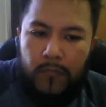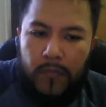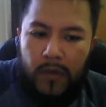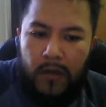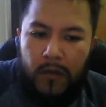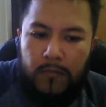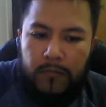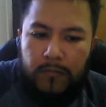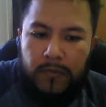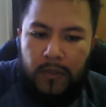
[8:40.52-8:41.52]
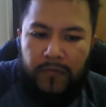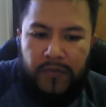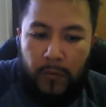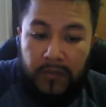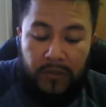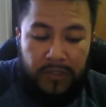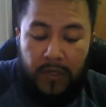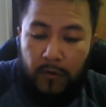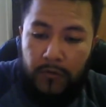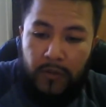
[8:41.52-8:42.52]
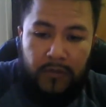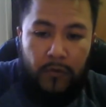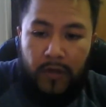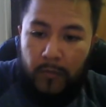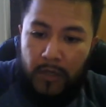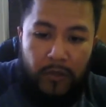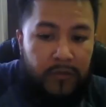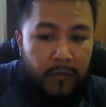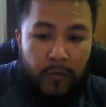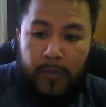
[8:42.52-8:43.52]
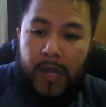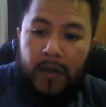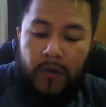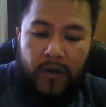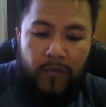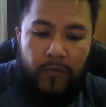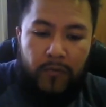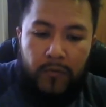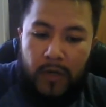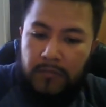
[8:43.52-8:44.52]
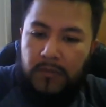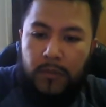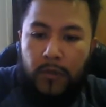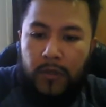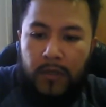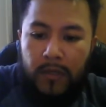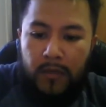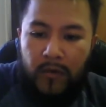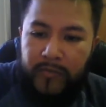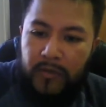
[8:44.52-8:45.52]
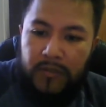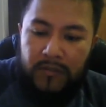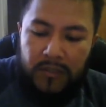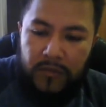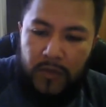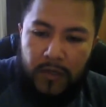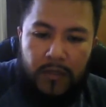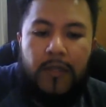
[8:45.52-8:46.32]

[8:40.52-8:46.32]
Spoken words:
uh, so if someone's an Israelite who doesn't look like me, doesn't look black, whatever, I'm still gonna love him because he's an Israelite.